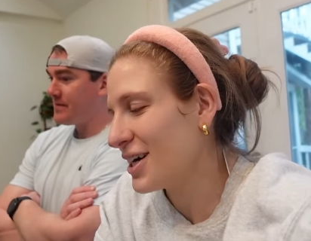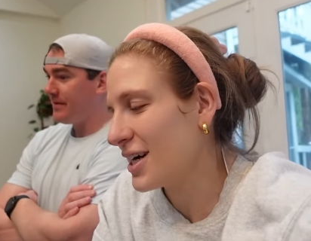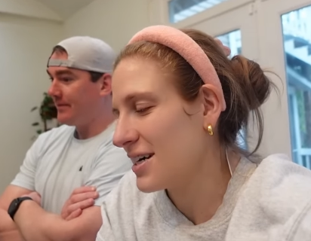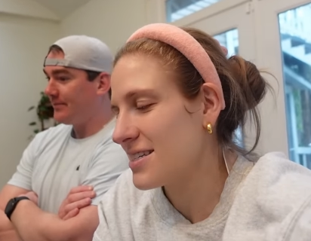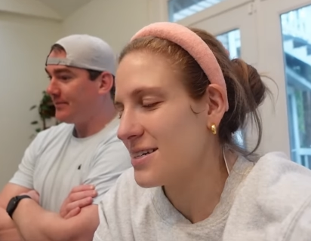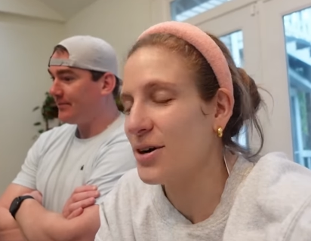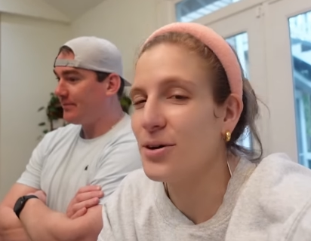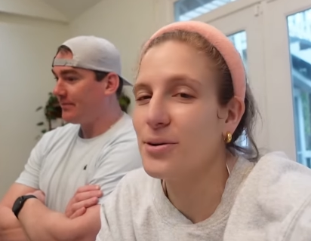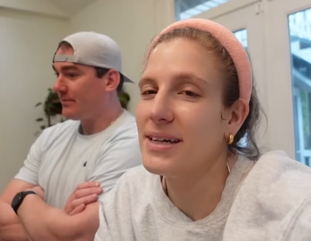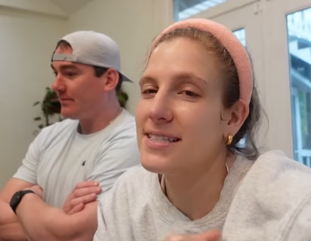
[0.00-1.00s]
Speaker 1: her.
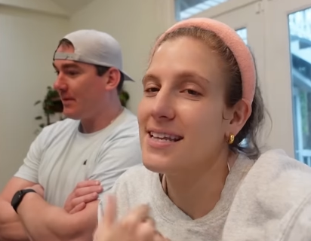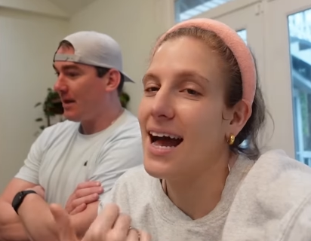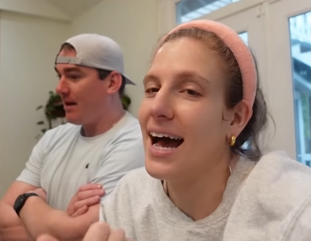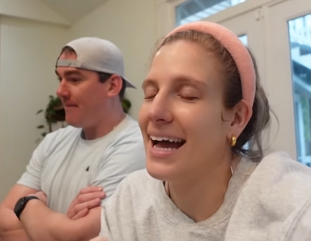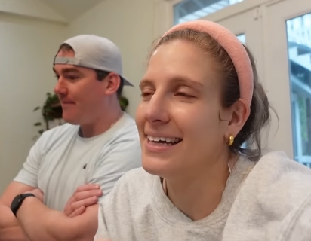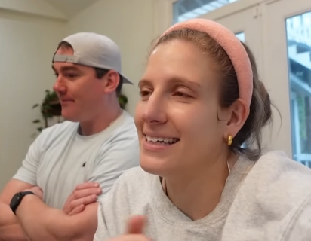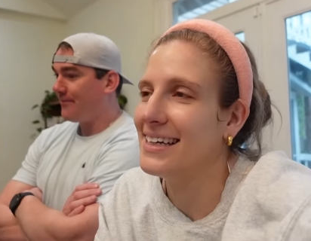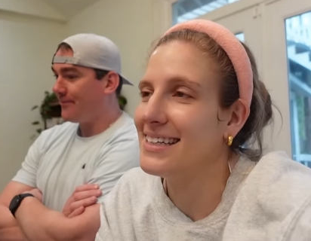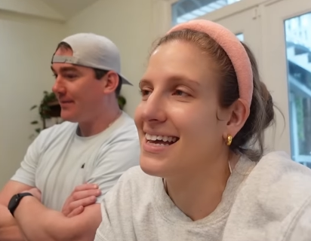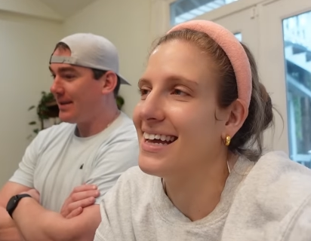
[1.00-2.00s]
So it's not
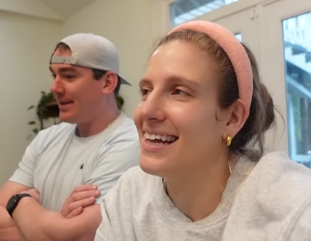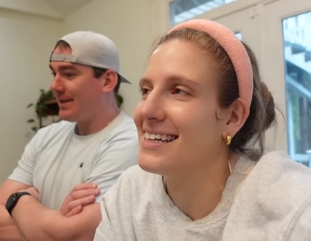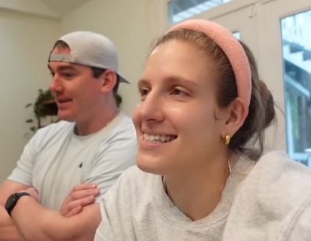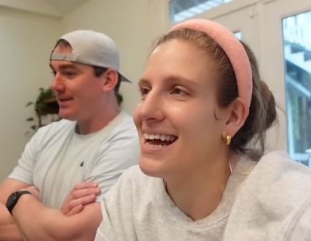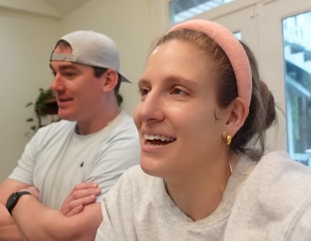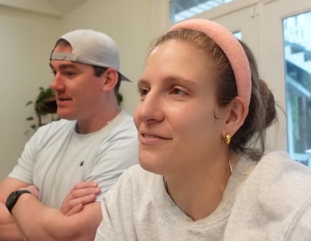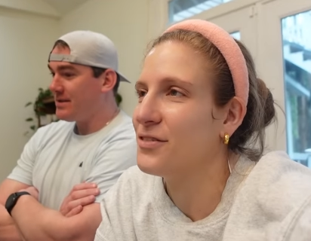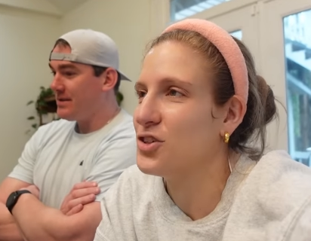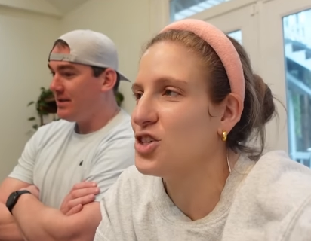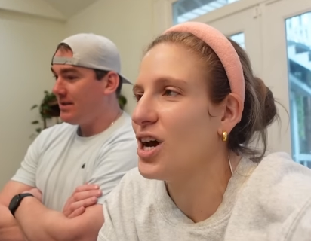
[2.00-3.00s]
it, it's not for
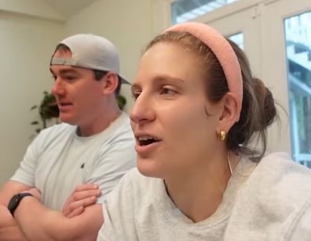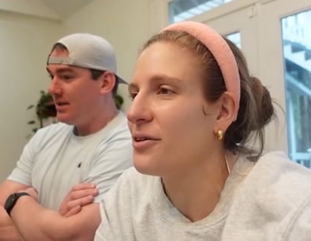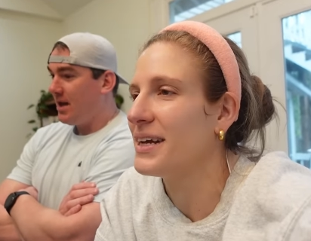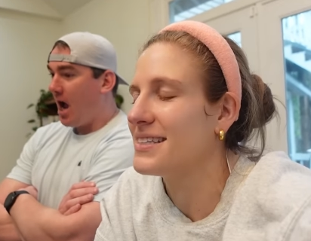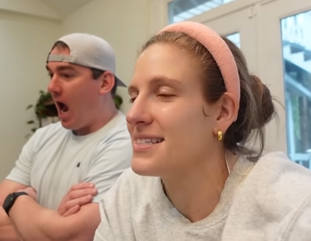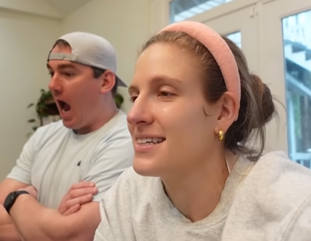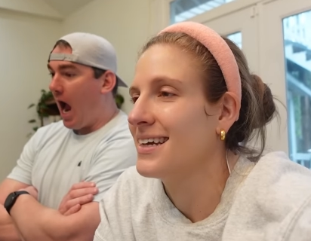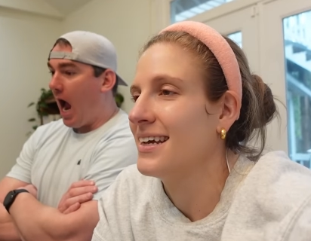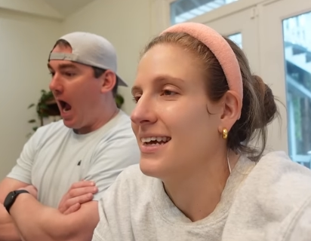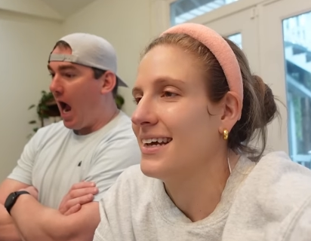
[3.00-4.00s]
show. It's
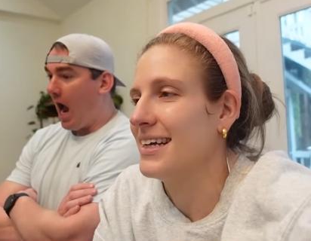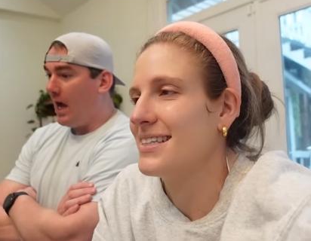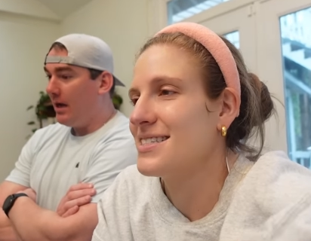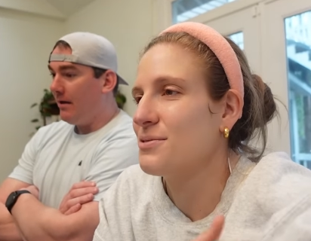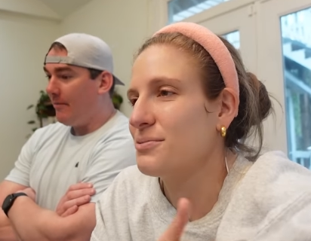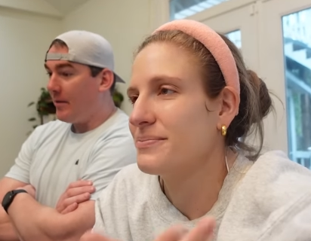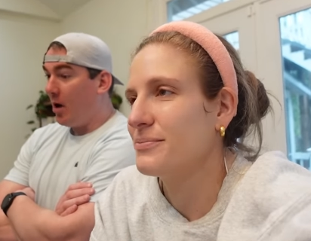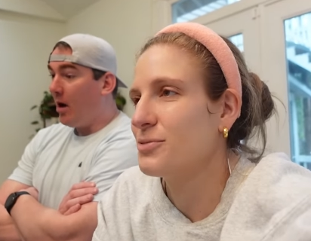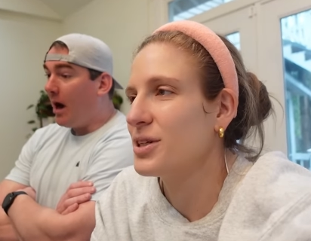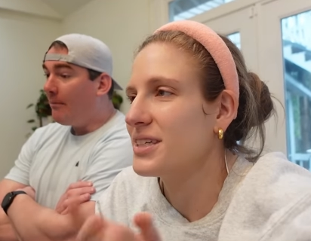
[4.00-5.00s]
it's.
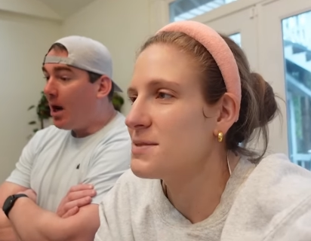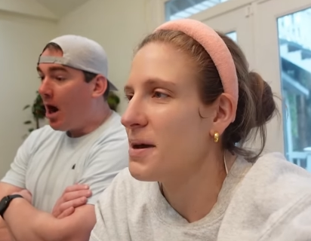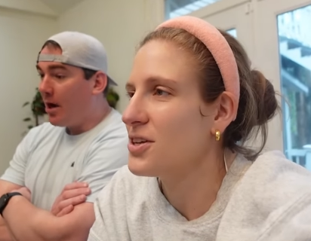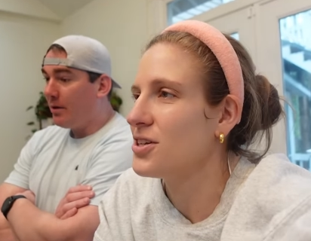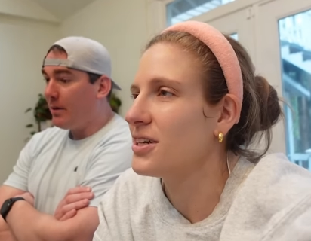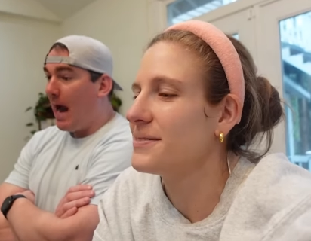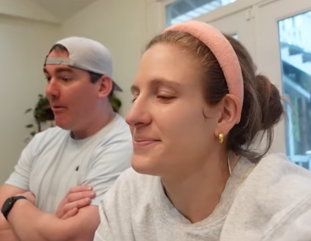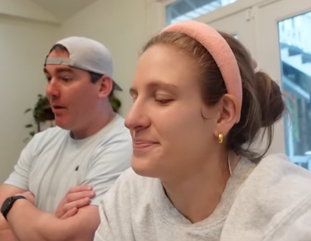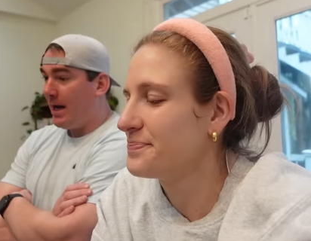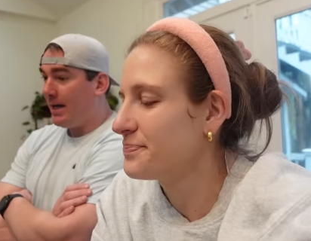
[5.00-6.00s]
Oh, really I'm a hundred. I
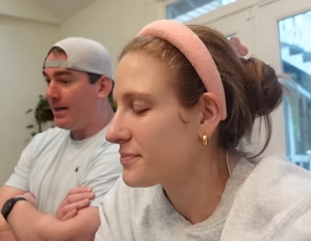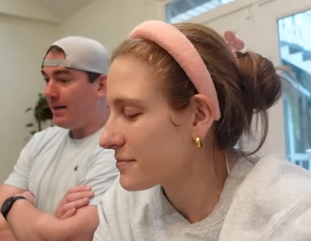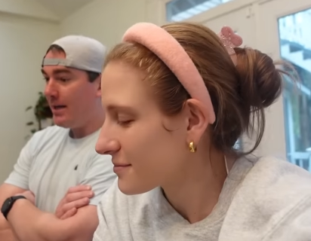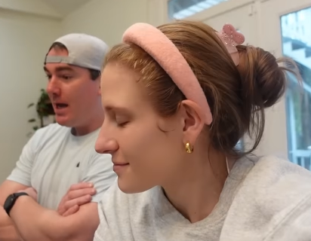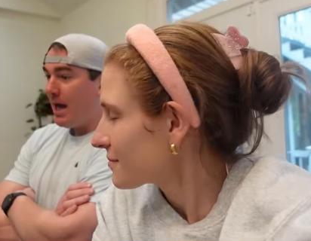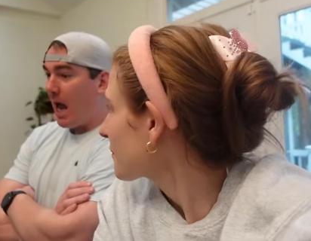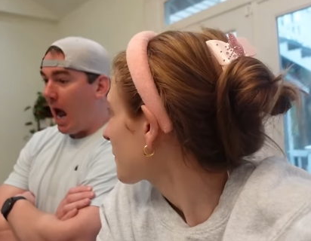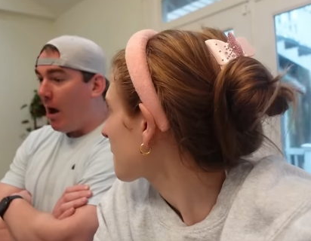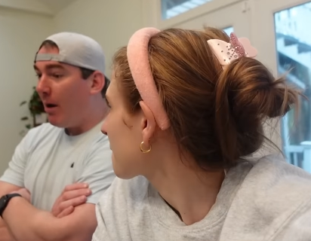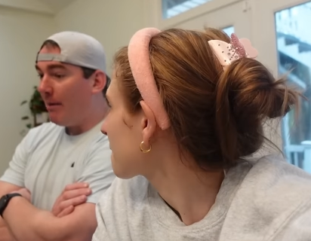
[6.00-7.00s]
Speaker 2: want
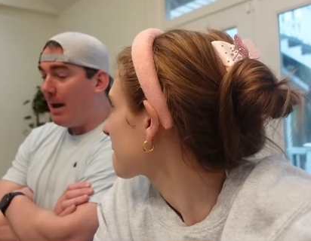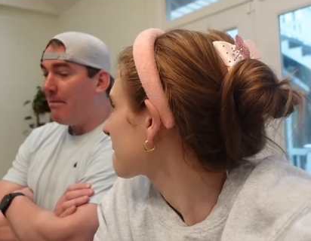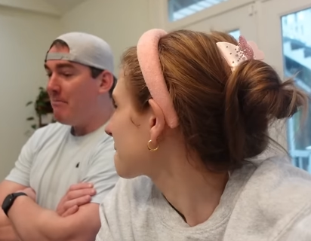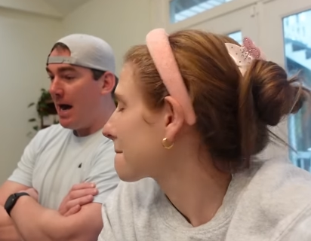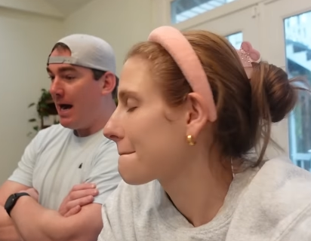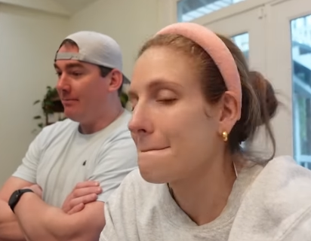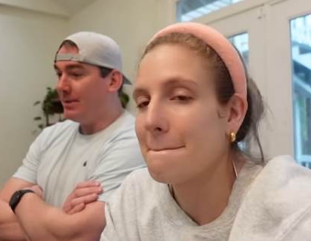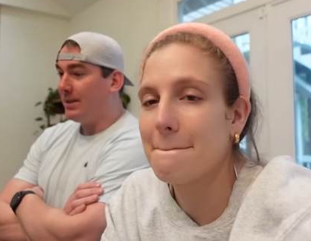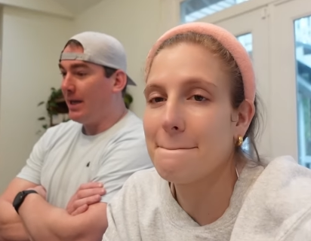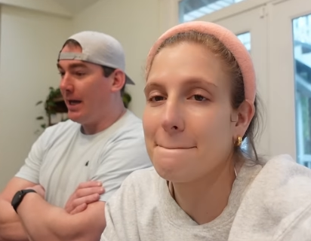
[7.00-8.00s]
I want my mom
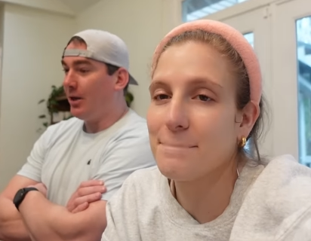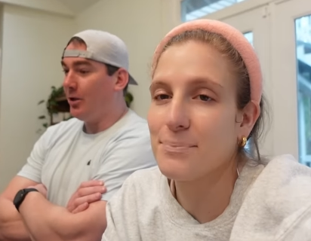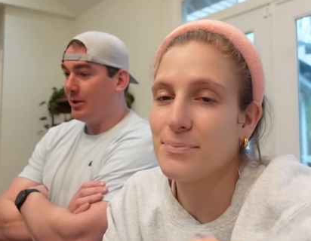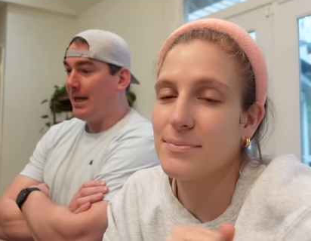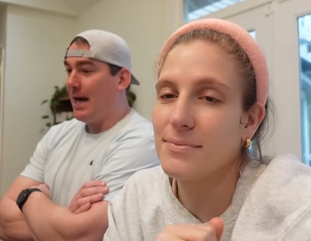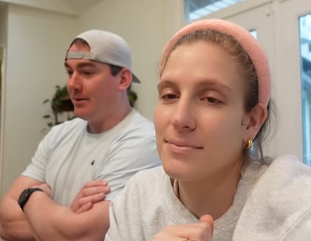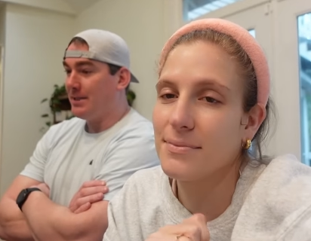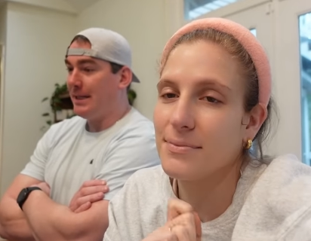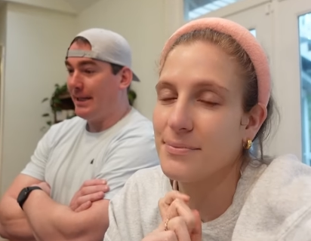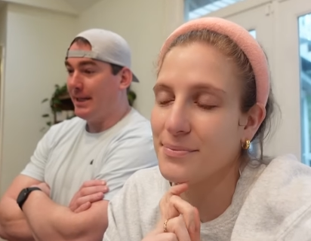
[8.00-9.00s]
to like look down,
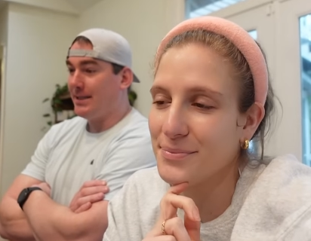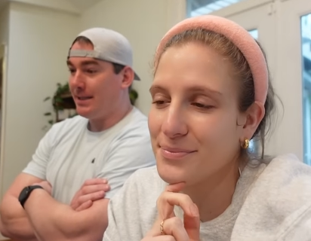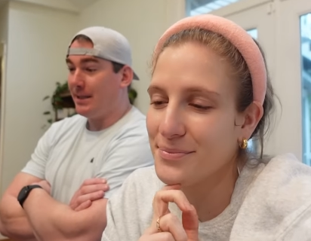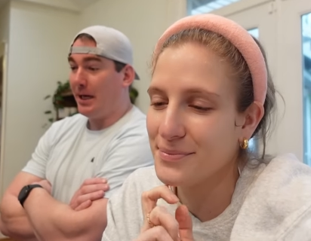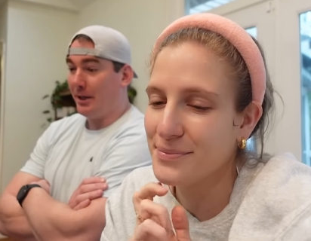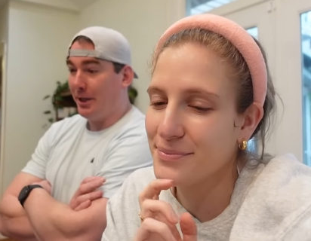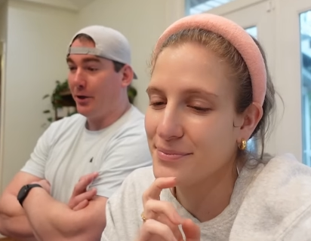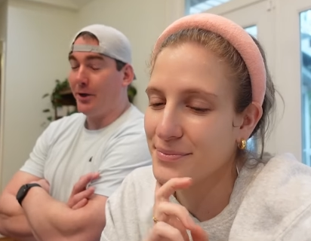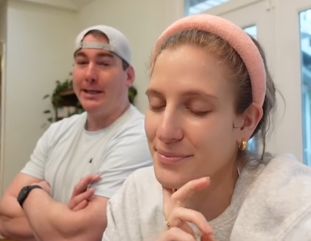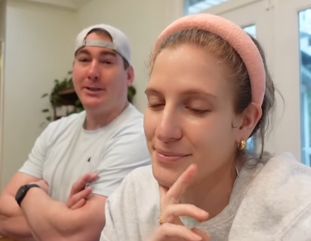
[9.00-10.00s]
see this, and like
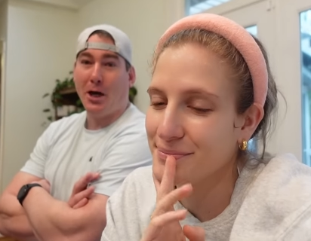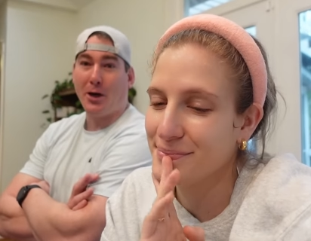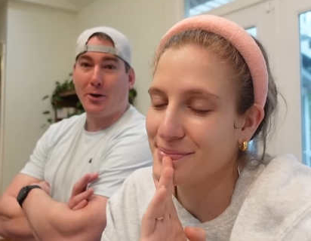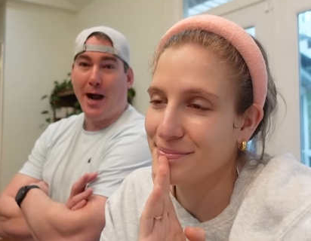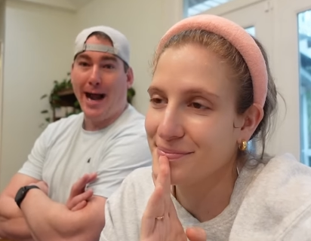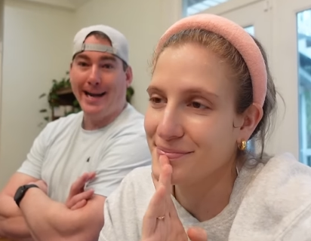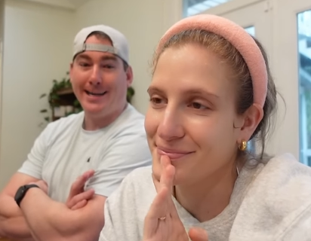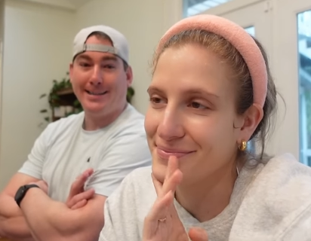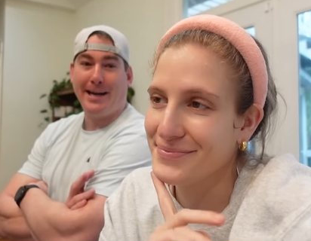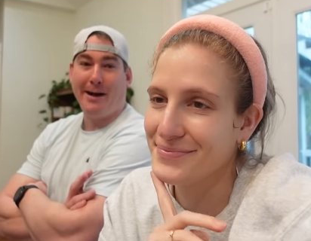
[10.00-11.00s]
literally start crying
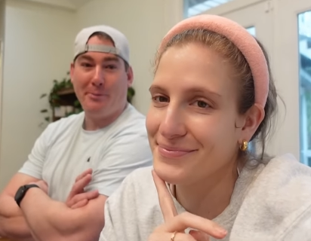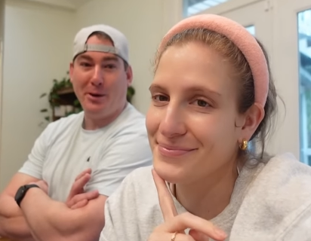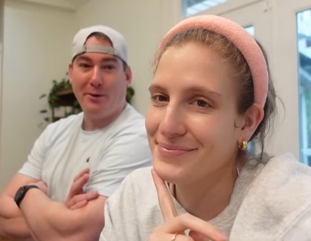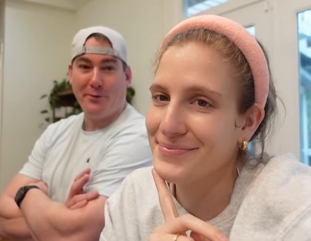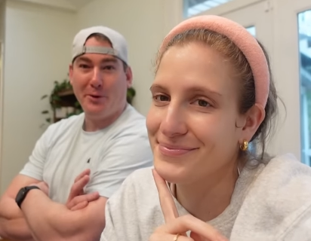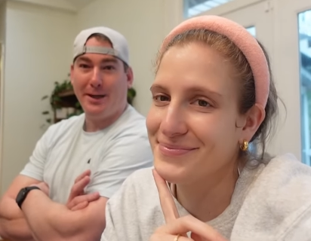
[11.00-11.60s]
because how beautiful